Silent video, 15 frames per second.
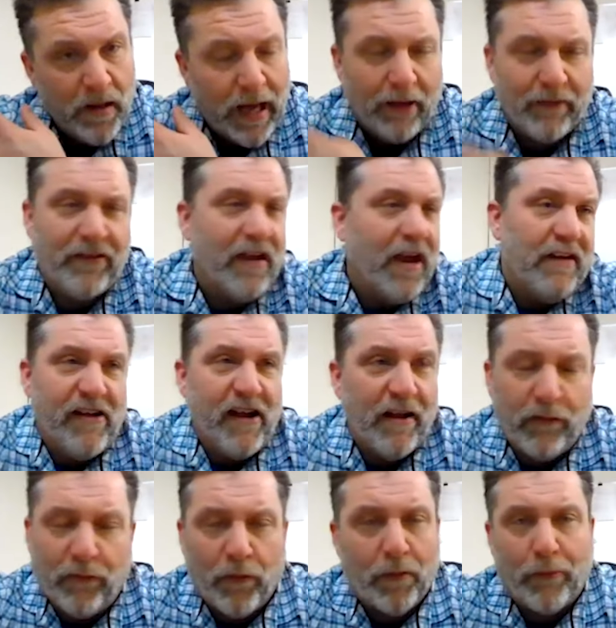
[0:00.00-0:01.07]
Outside
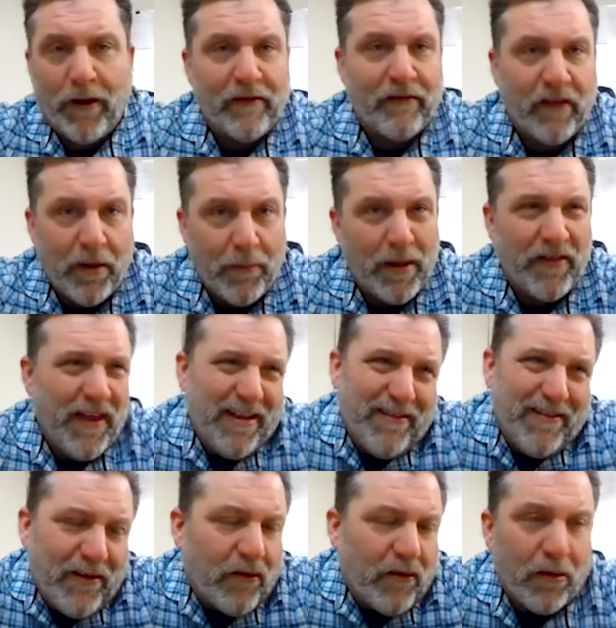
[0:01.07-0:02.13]
chance for Nebraska to make the
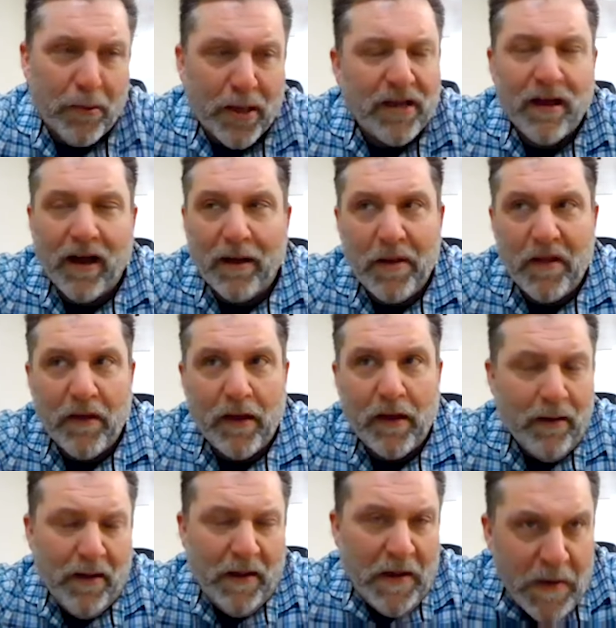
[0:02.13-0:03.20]
NCAA tournament. I
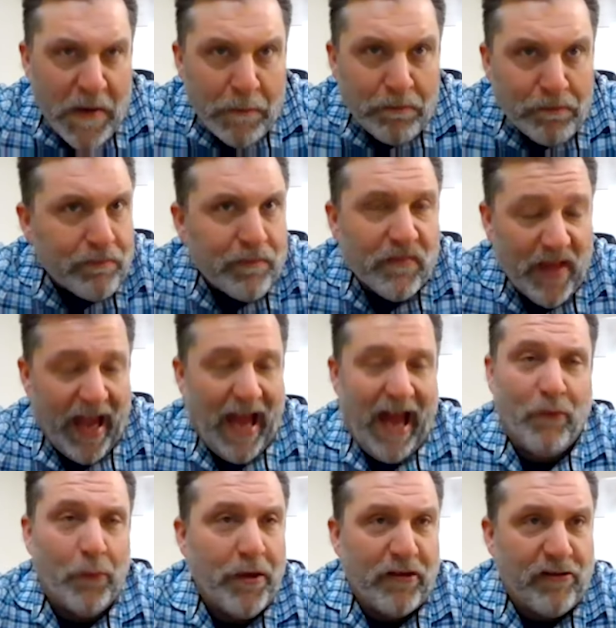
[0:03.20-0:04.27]
mean, they
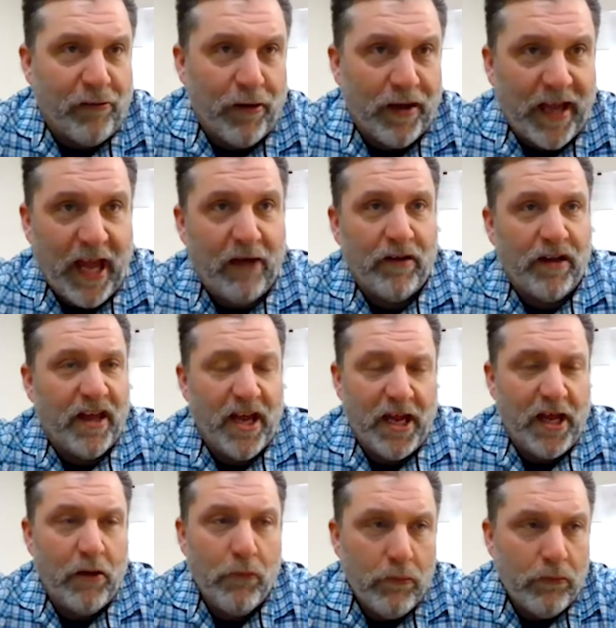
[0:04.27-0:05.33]
have a pitcher in Kaylin
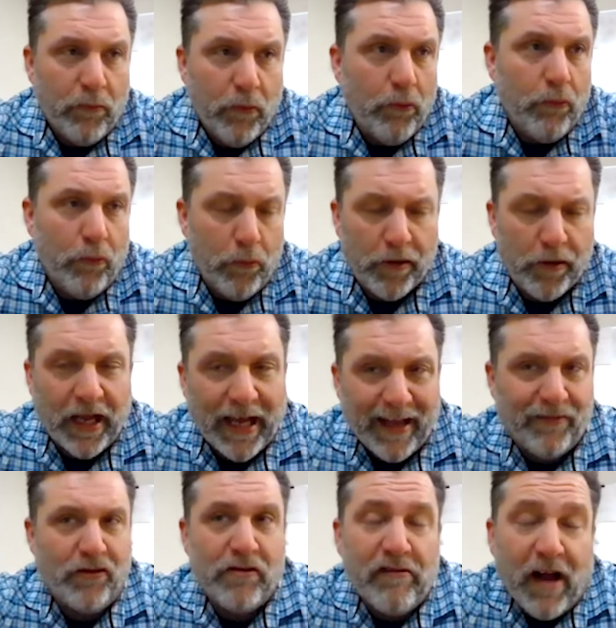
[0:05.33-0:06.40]
Kenny who can
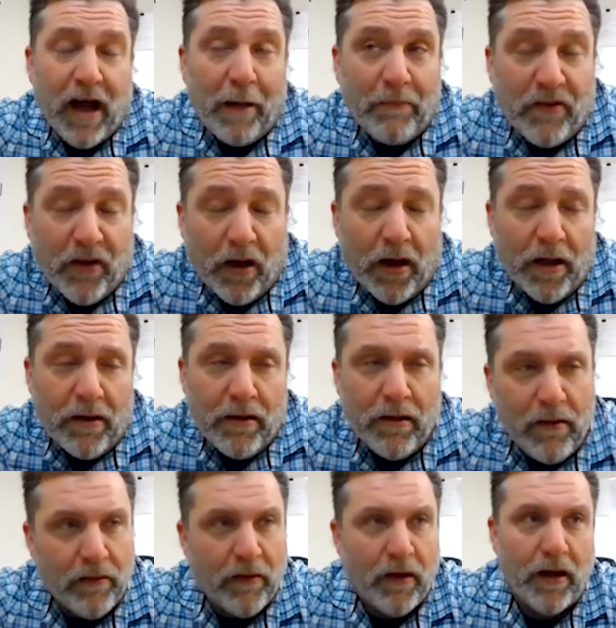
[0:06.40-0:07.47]
get the job done.
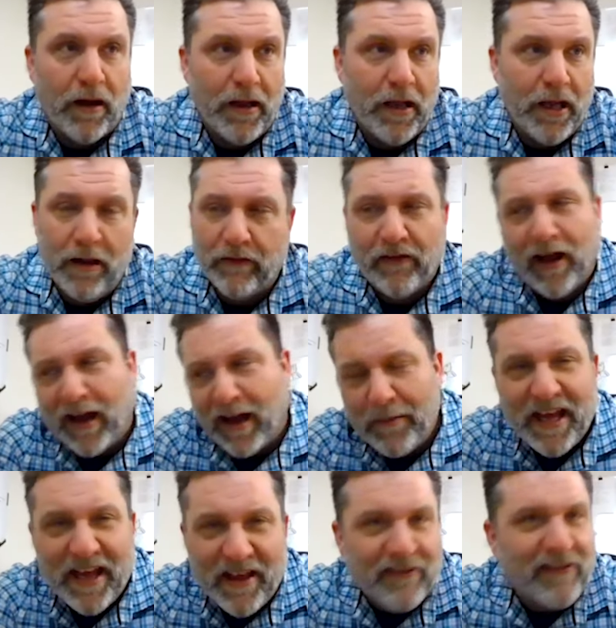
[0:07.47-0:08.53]
It's not going to
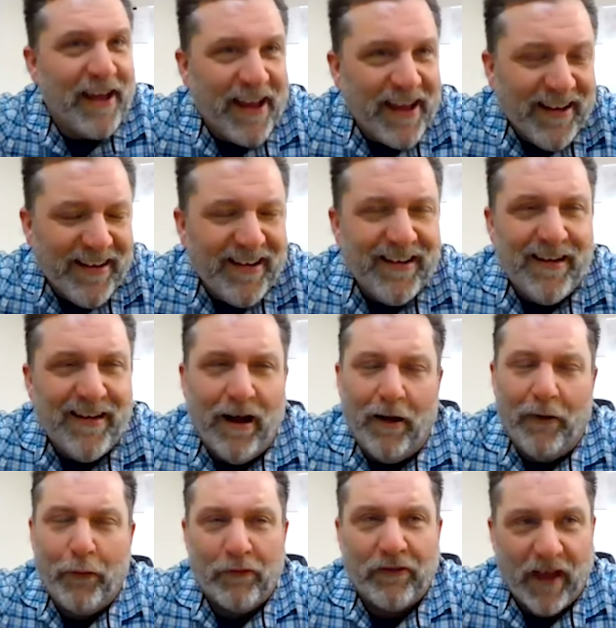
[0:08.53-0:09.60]
be easy.
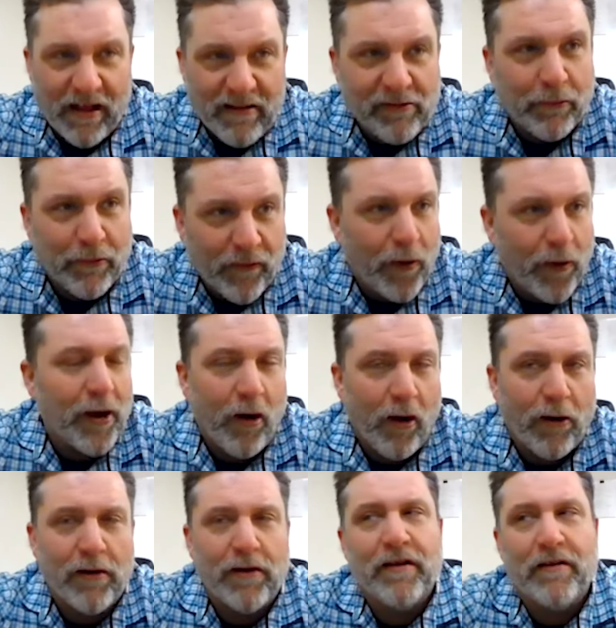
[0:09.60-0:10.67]
Their schedule is very hard.